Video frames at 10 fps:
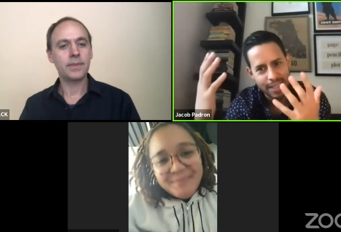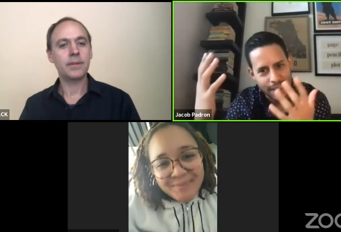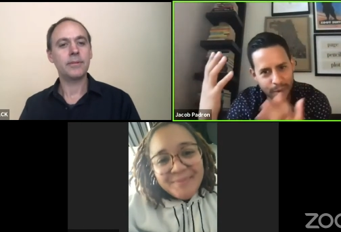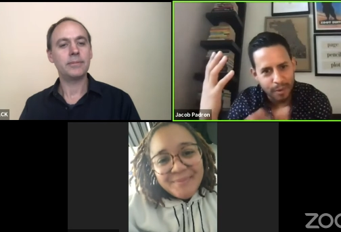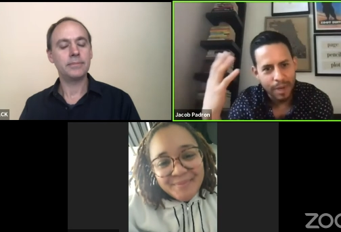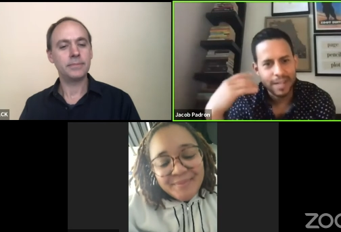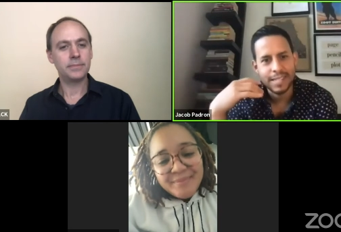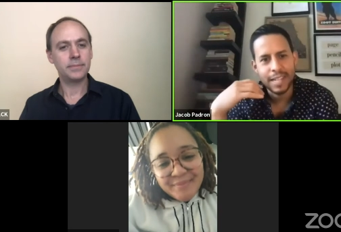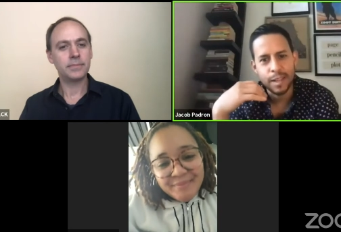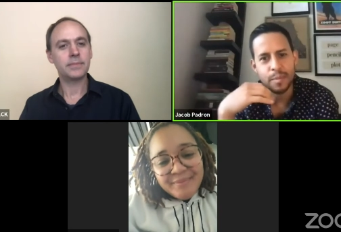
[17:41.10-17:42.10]
Speaker 1: that we wanted to
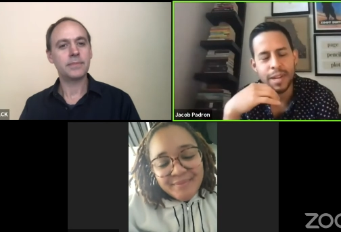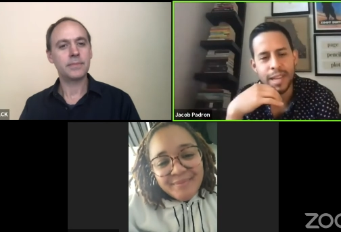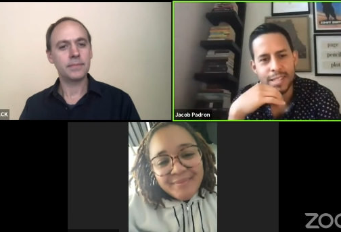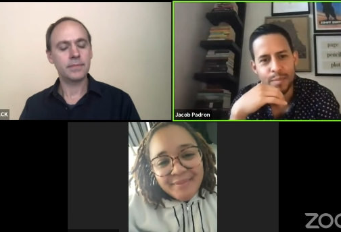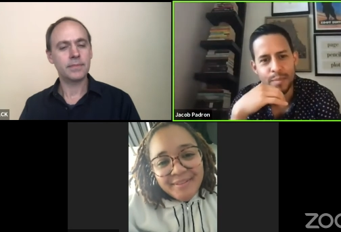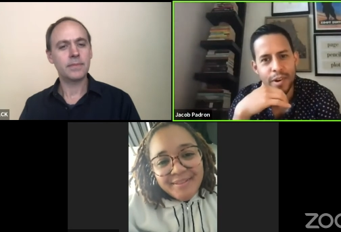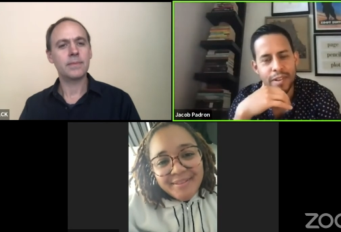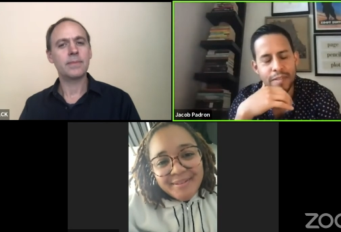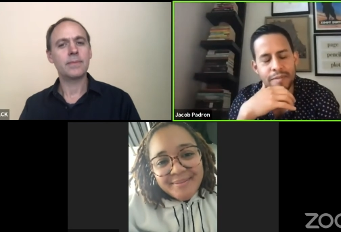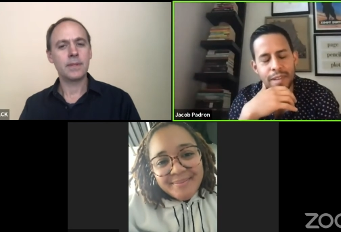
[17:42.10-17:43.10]
celebrate as a part
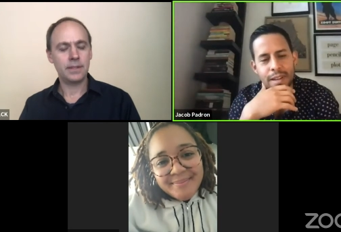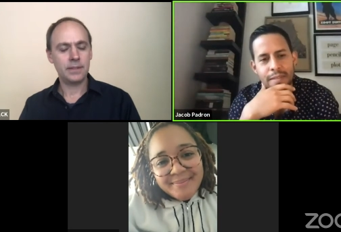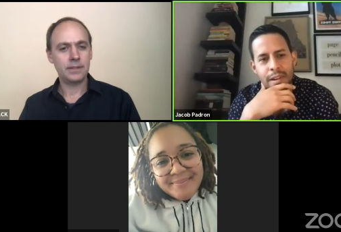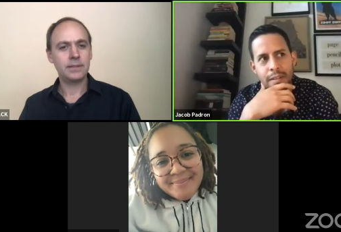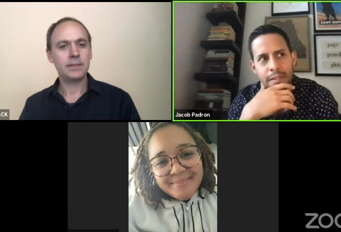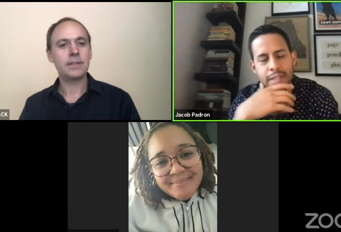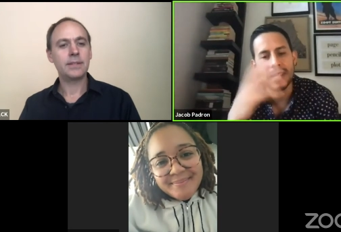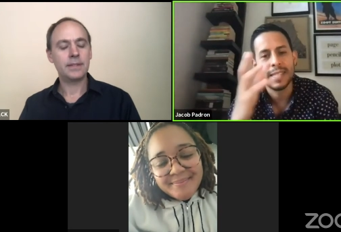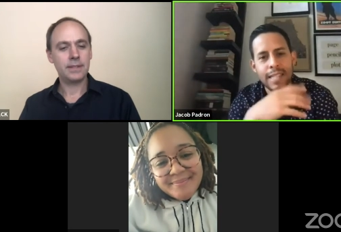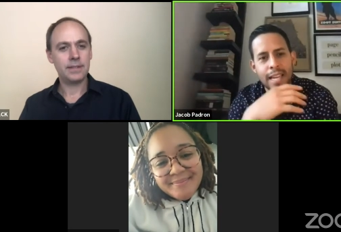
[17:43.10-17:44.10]
of our
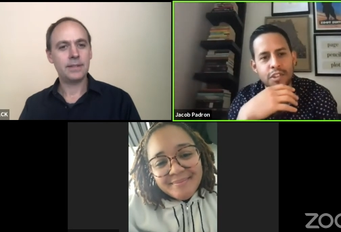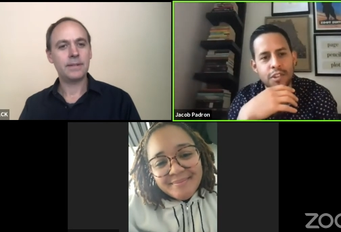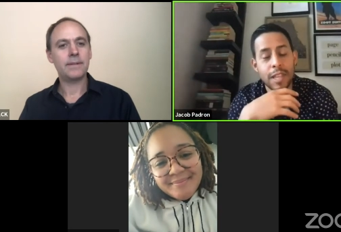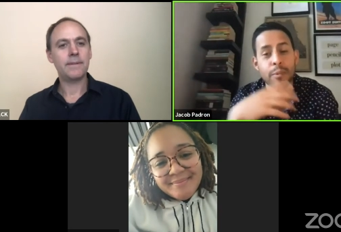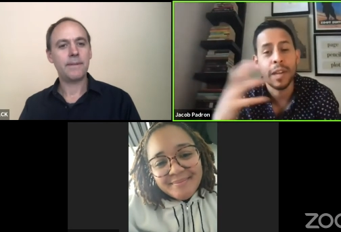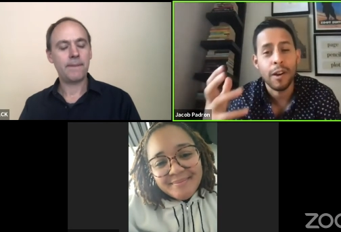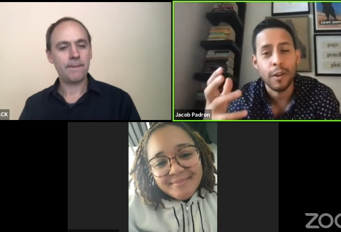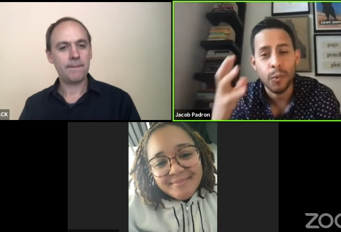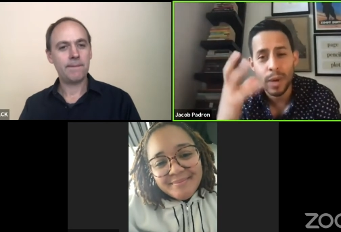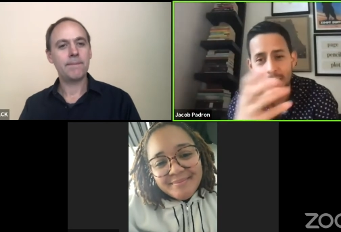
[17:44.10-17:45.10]
season last year that we called
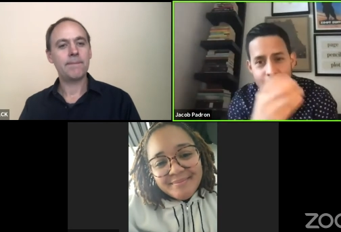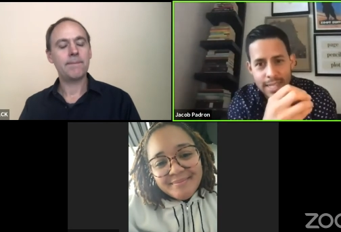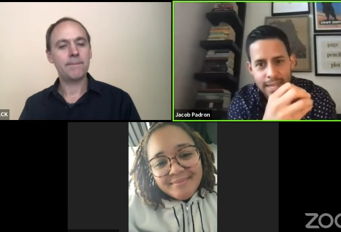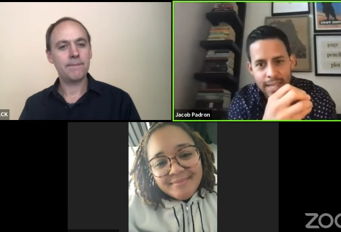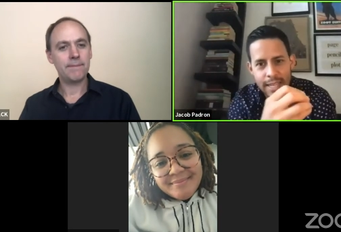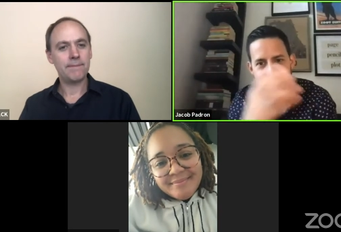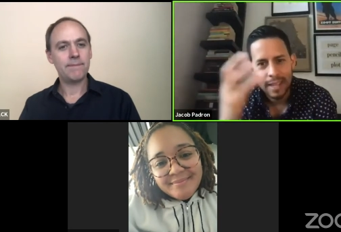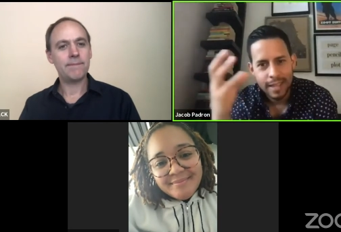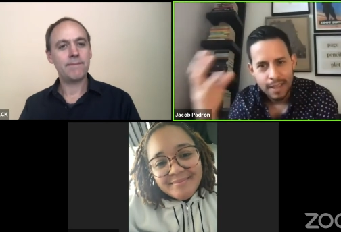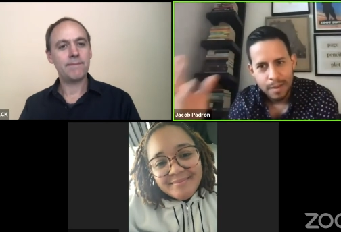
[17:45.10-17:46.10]
One City,
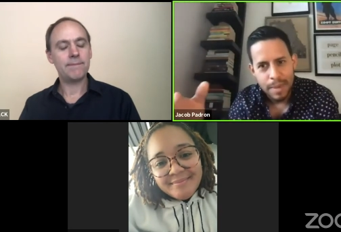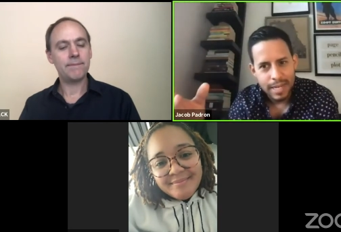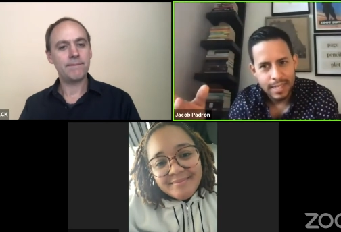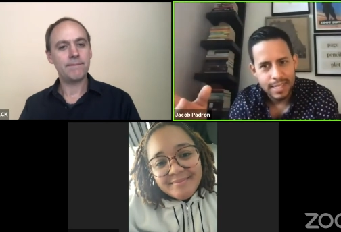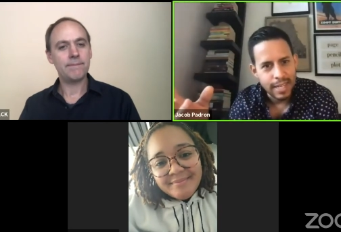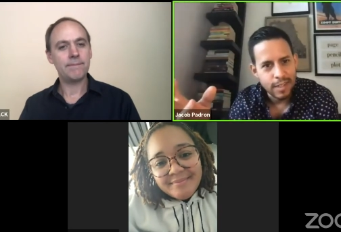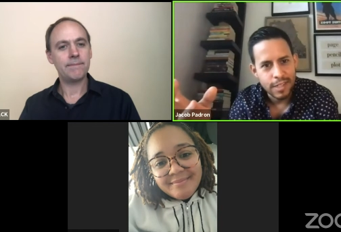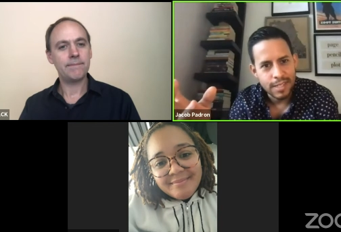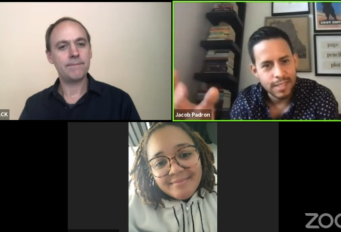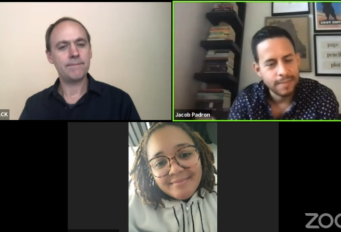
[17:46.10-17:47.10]
Many
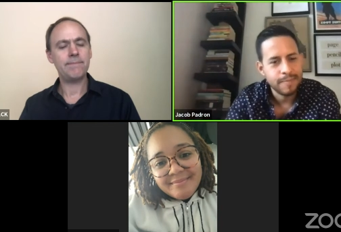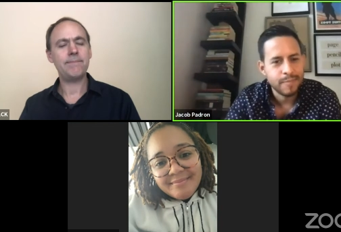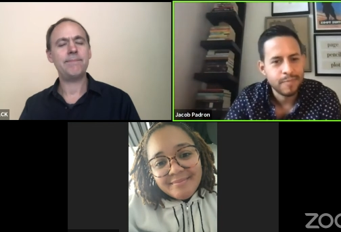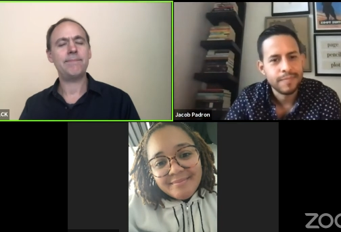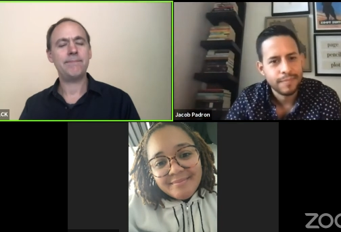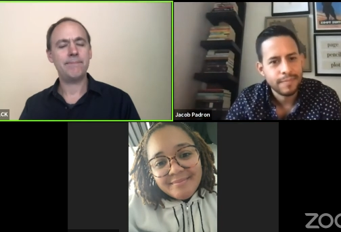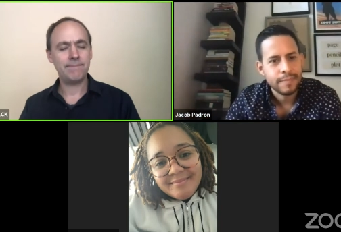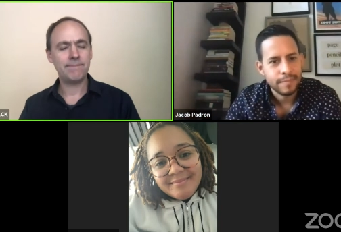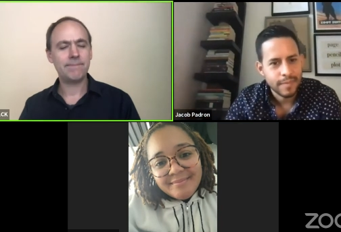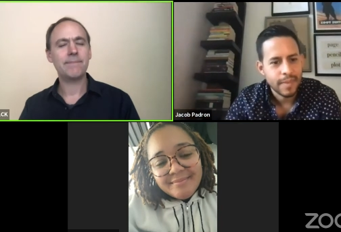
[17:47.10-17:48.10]
Stages.
Speaker 2: Mm.
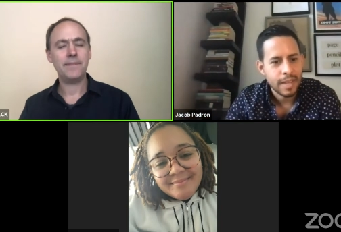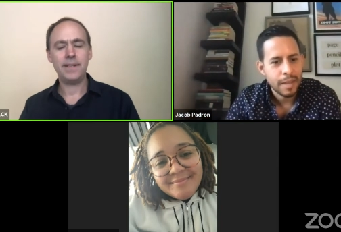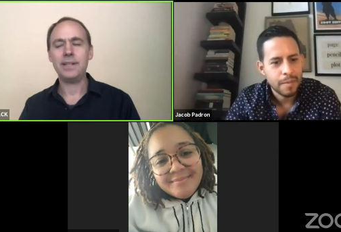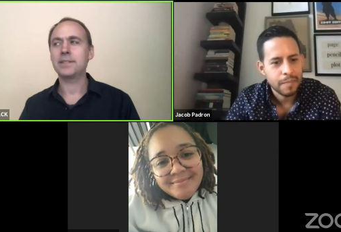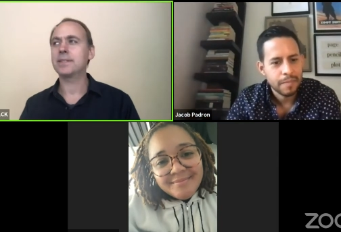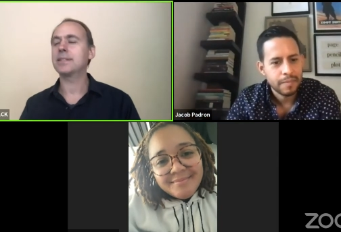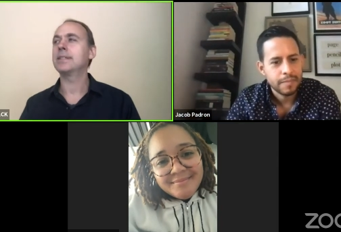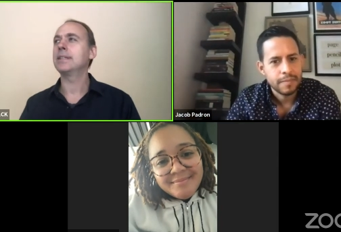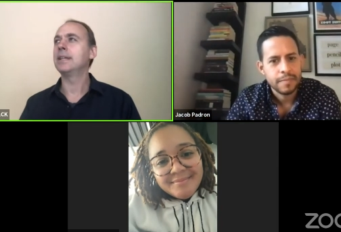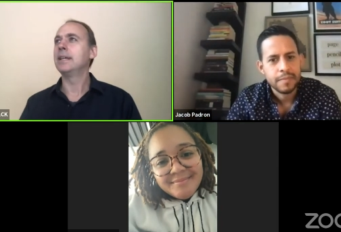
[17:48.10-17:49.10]
Yes.
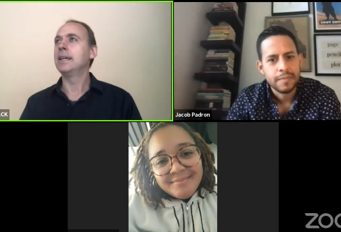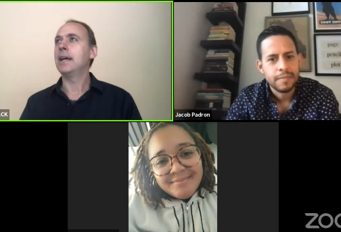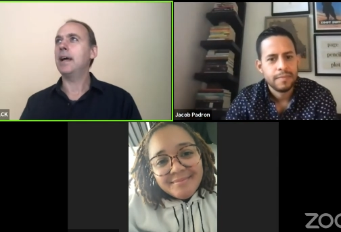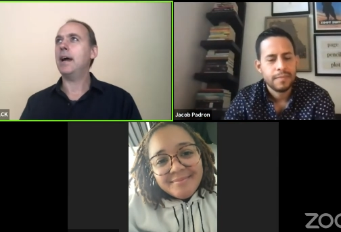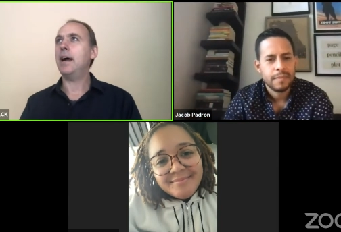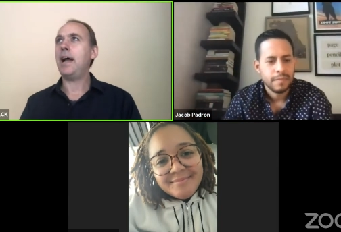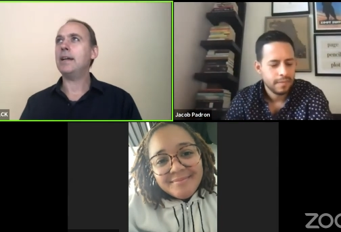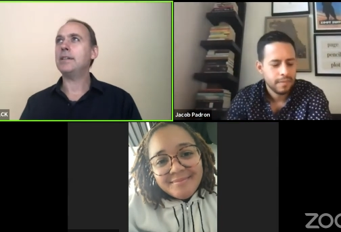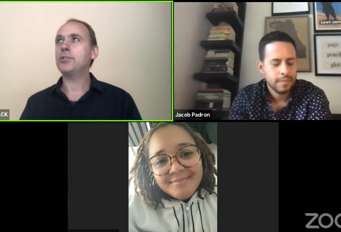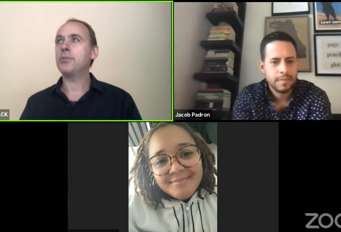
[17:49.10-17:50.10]

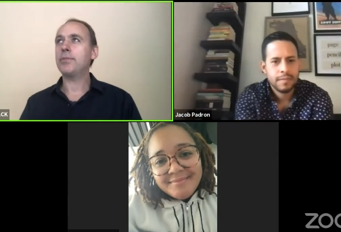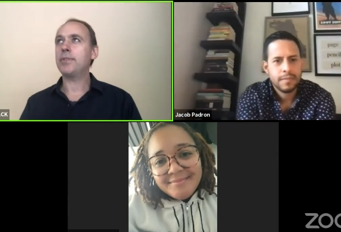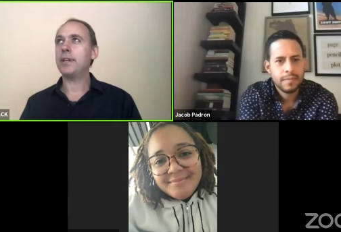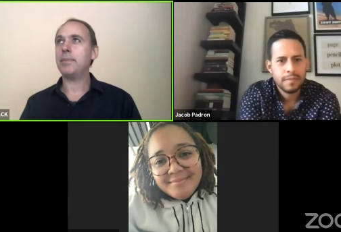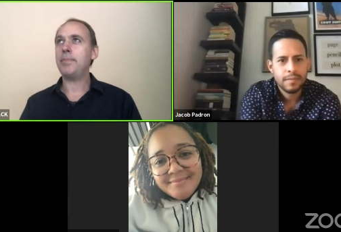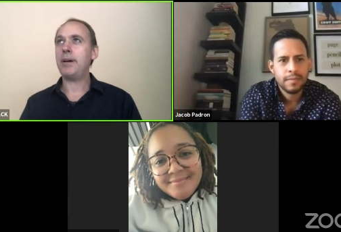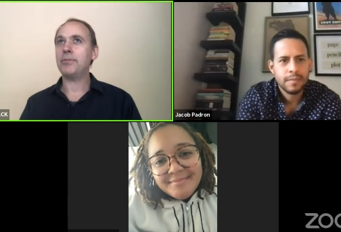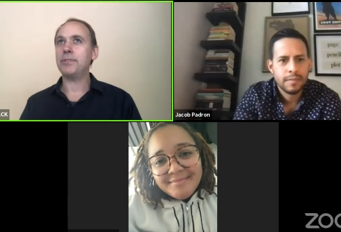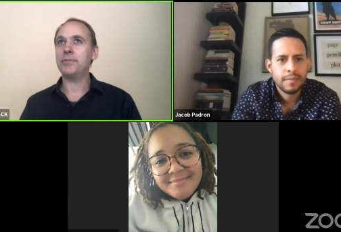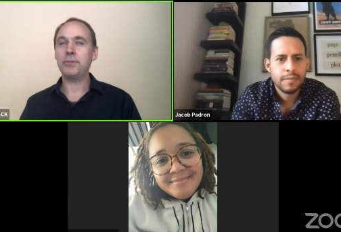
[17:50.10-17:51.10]
As you think about
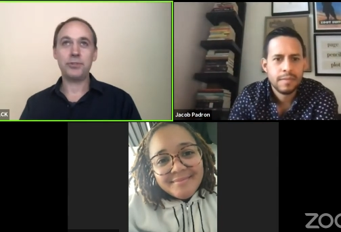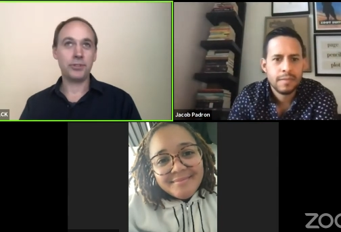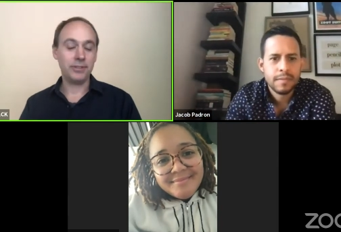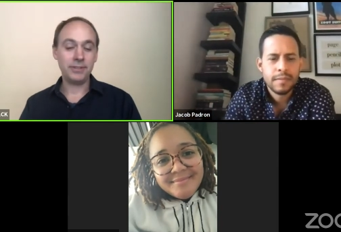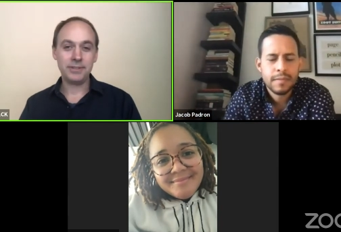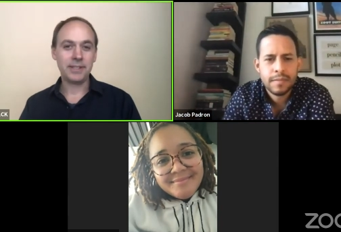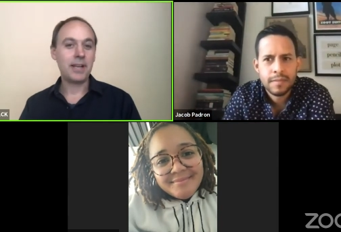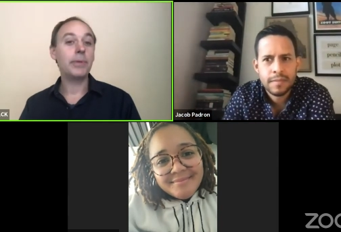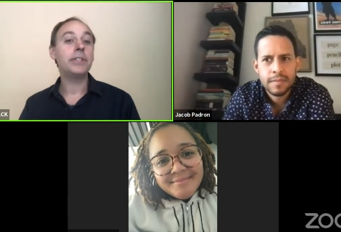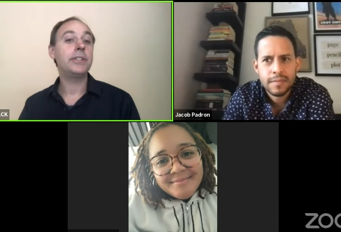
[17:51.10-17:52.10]
the future, the
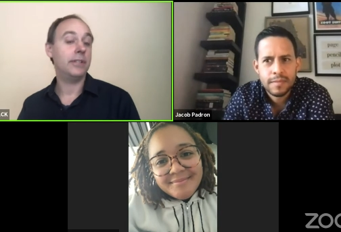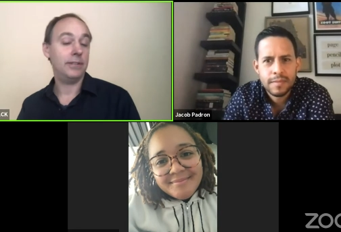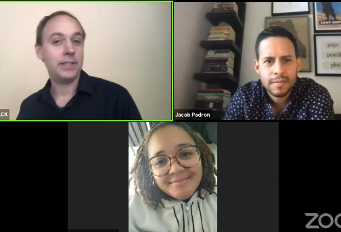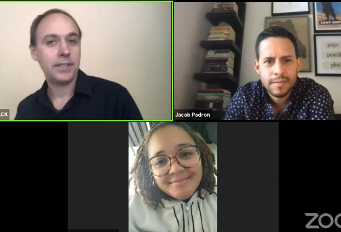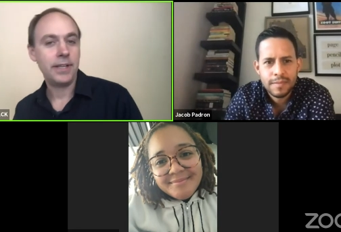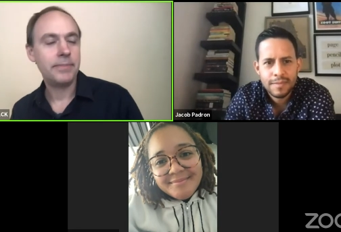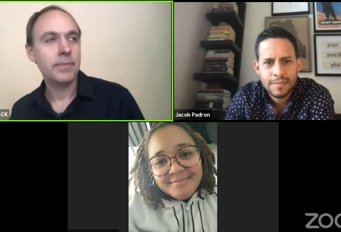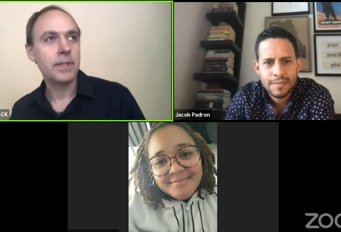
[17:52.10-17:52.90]
coming year, let's say,